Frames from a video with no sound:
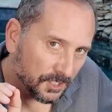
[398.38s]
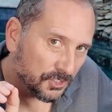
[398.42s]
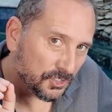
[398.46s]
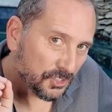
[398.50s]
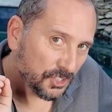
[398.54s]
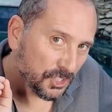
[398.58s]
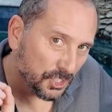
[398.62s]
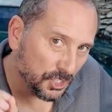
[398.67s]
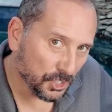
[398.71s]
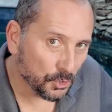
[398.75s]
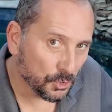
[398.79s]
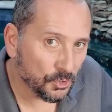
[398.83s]

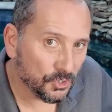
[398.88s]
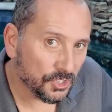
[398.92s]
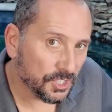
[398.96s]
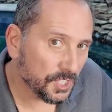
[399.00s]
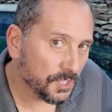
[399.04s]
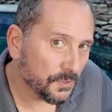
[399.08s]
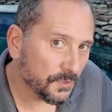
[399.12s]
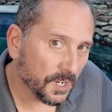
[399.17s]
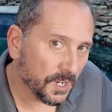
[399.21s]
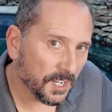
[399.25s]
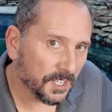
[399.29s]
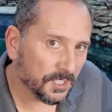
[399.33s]

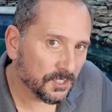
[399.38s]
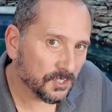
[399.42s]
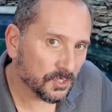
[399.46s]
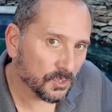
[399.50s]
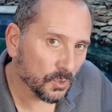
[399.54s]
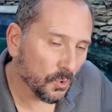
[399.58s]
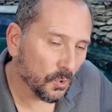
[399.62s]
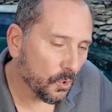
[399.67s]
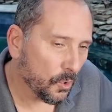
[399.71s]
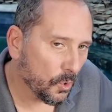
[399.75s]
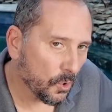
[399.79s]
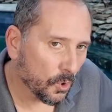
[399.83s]
JIUSI Race
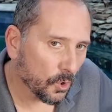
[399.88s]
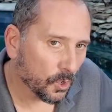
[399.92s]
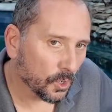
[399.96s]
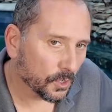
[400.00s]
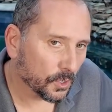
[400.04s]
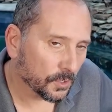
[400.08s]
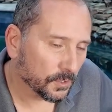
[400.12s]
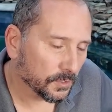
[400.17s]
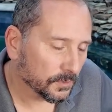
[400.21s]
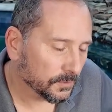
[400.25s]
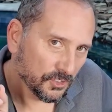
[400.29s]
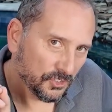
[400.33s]

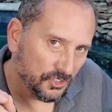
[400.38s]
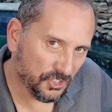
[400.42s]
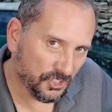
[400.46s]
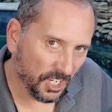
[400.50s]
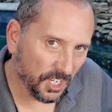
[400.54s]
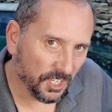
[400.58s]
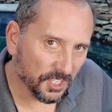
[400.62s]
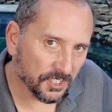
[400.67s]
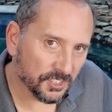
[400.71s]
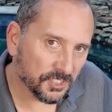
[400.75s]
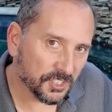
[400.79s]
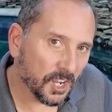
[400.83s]
or
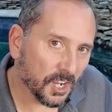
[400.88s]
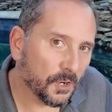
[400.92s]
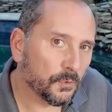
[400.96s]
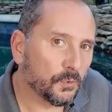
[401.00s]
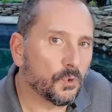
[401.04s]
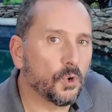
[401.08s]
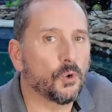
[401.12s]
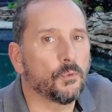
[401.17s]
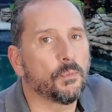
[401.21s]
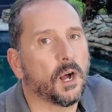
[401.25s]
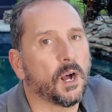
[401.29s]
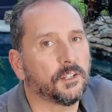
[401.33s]

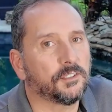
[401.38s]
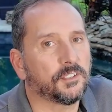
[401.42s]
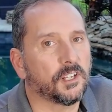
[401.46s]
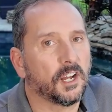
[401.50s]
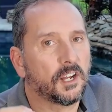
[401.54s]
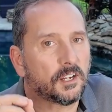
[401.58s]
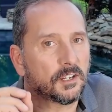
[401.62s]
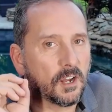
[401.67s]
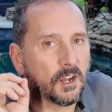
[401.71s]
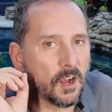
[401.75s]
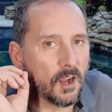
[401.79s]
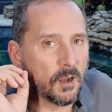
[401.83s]

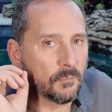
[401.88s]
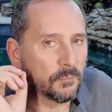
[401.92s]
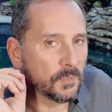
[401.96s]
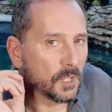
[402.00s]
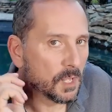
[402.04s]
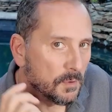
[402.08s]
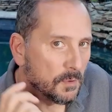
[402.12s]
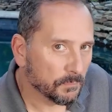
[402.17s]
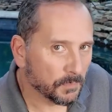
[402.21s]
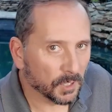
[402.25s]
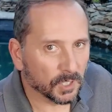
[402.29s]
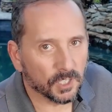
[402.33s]
JSIRobot.com.
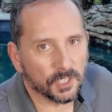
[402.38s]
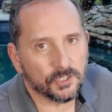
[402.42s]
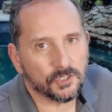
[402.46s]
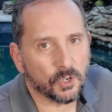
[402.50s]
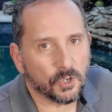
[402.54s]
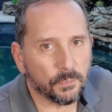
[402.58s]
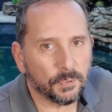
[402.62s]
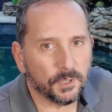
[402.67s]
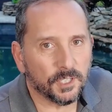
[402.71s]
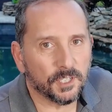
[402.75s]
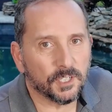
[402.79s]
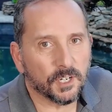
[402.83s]
But let's
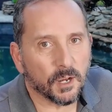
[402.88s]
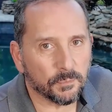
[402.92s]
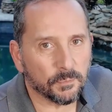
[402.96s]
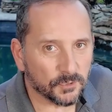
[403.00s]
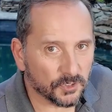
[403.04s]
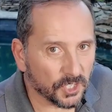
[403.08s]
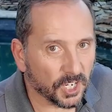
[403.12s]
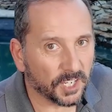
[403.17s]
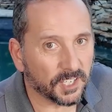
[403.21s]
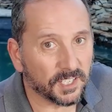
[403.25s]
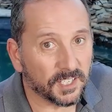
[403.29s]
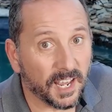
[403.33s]
open it up,
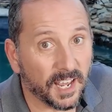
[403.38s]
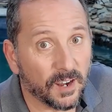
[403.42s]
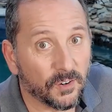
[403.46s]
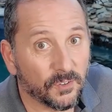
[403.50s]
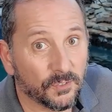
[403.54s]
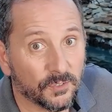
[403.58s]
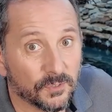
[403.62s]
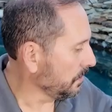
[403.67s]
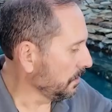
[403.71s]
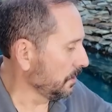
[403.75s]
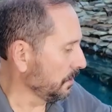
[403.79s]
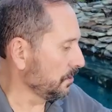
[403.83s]
check it out.
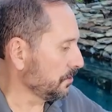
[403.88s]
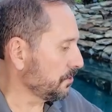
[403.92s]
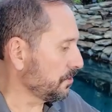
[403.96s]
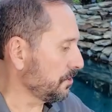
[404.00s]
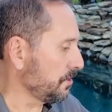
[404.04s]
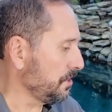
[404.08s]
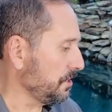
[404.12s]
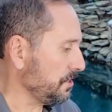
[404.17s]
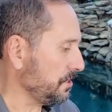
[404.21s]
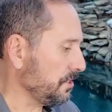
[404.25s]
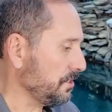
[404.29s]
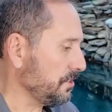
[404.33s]
So
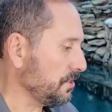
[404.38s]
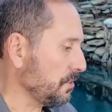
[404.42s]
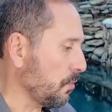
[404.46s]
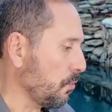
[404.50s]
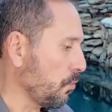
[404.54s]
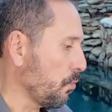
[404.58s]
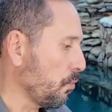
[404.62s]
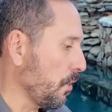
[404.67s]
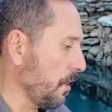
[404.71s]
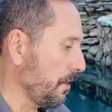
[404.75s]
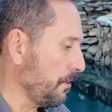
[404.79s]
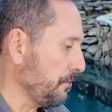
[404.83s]
this is a
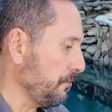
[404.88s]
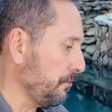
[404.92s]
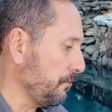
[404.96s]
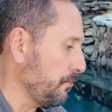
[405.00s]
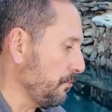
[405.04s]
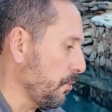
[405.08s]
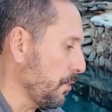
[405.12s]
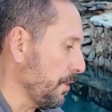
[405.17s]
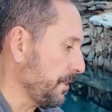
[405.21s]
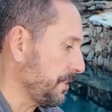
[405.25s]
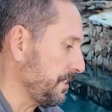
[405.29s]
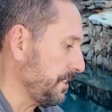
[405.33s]

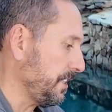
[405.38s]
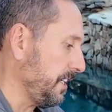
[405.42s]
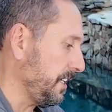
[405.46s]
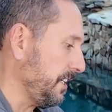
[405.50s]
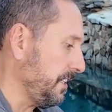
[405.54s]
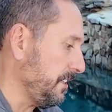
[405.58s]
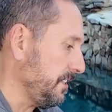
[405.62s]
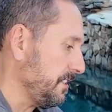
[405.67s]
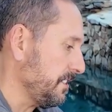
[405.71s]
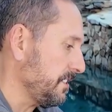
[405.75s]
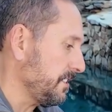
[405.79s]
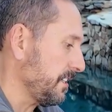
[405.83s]

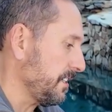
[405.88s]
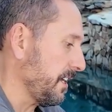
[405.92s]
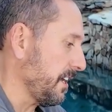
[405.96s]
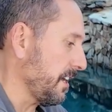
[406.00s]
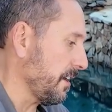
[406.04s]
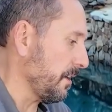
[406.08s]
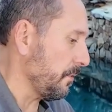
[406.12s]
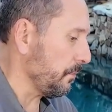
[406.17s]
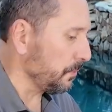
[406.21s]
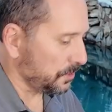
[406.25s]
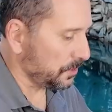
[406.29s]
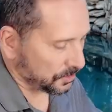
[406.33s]
1/14
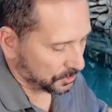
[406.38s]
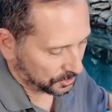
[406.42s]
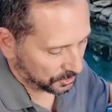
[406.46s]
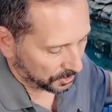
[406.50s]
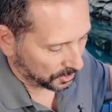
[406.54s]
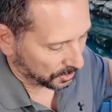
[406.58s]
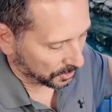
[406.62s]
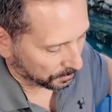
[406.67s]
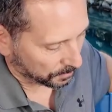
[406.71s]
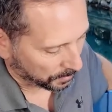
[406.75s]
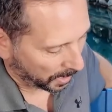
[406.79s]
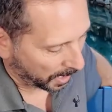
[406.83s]
scale, which is
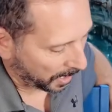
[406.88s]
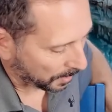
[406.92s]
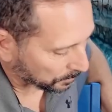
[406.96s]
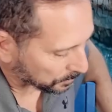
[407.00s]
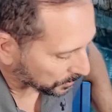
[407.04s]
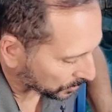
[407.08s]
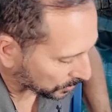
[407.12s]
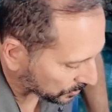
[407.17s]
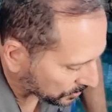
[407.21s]
a popular